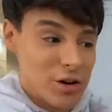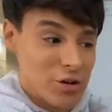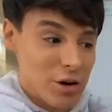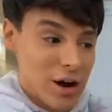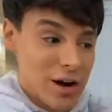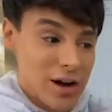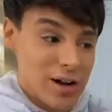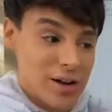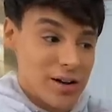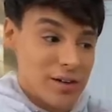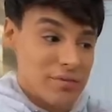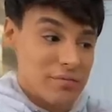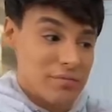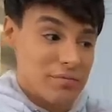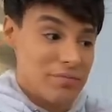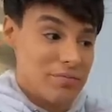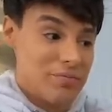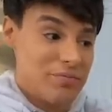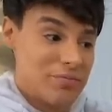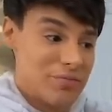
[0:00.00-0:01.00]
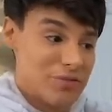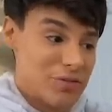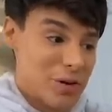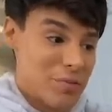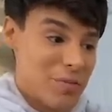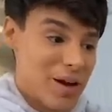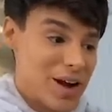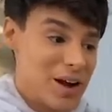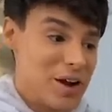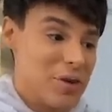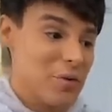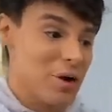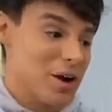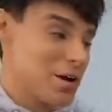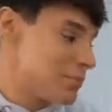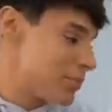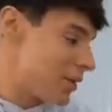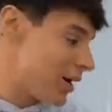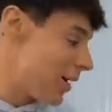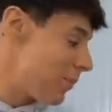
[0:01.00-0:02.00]
credit from anyone,
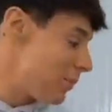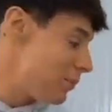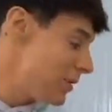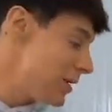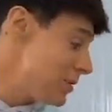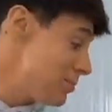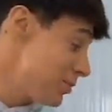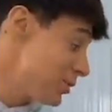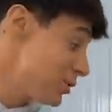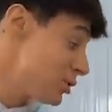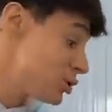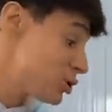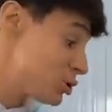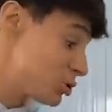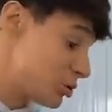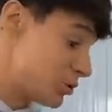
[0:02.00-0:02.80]
but people do